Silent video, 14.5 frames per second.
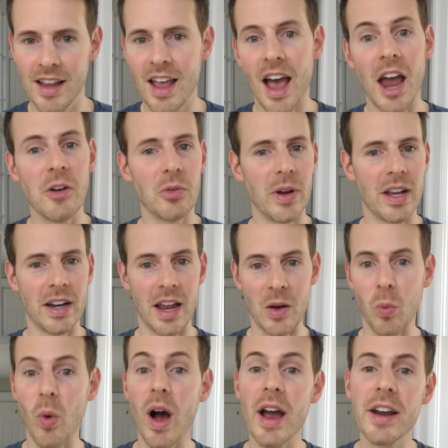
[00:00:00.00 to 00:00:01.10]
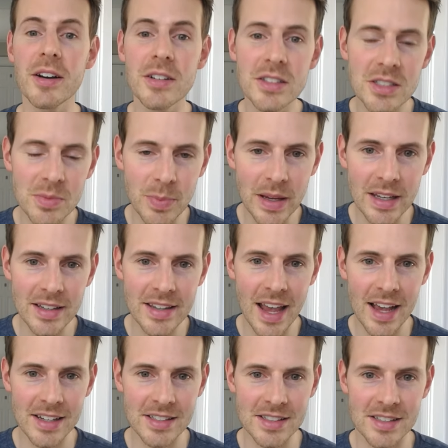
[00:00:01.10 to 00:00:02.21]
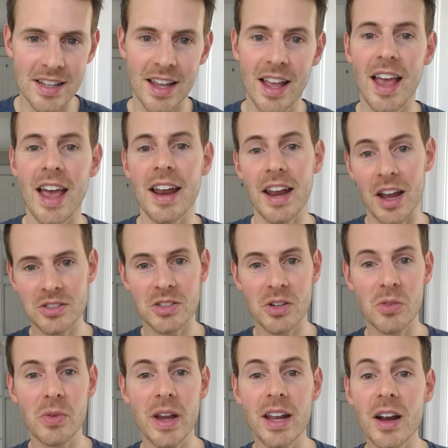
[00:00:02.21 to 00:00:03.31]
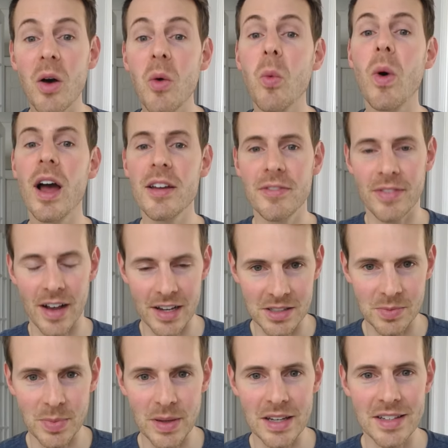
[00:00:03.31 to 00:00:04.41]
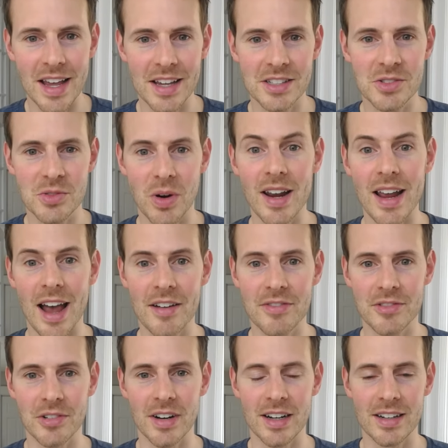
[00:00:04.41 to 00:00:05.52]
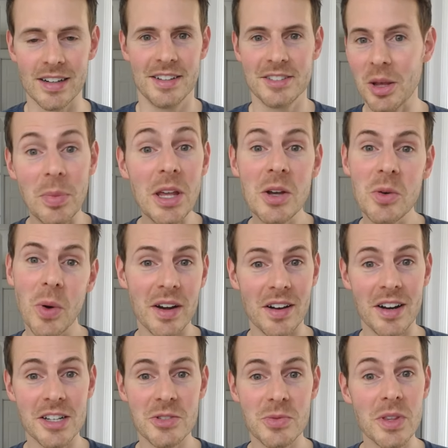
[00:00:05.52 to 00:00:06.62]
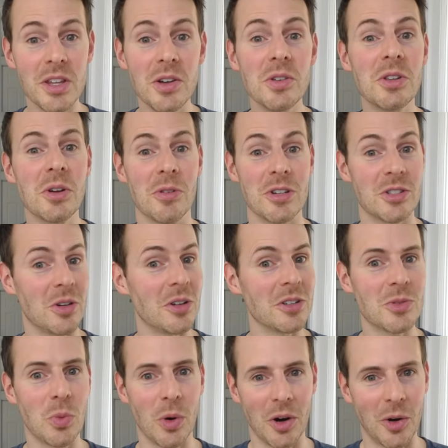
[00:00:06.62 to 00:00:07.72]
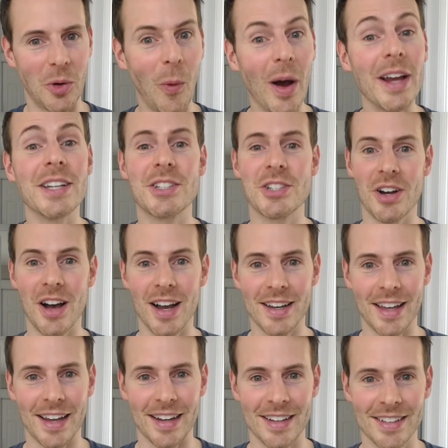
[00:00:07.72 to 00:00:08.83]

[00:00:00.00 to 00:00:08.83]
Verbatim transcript: I ran a wired speed test and I also ran a Wi-Fi speed test right after it. To be quite honest with you, the results were quite shocking.